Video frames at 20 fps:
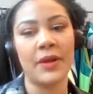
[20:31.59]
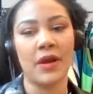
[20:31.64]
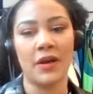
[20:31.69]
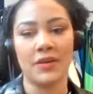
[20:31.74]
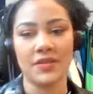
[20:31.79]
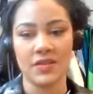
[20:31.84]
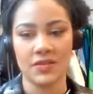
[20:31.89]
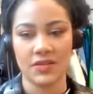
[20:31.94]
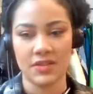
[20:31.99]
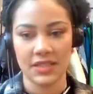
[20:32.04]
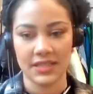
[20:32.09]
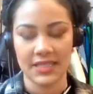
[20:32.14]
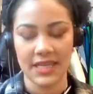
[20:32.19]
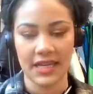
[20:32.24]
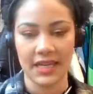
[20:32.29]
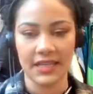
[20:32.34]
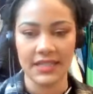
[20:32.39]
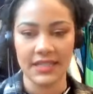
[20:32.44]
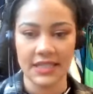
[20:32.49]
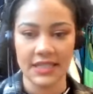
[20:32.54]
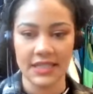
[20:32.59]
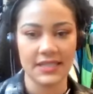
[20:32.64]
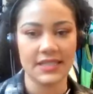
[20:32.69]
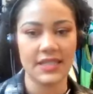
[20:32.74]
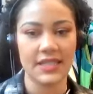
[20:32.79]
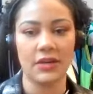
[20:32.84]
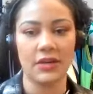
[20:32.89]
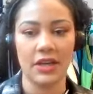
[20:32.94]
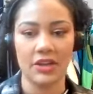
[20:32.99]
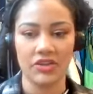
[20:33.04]
but also to take into
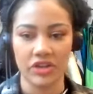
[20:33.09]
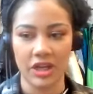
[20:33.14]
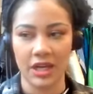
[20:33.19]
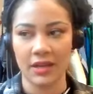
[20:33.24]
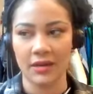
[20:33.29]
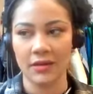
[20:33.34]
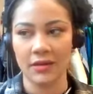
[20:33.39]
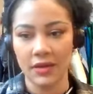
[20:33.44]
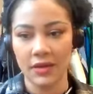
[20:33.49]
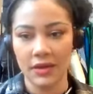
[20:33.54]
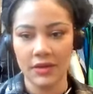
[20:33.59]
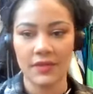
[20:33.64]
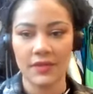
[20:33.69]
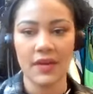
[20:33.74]
consideration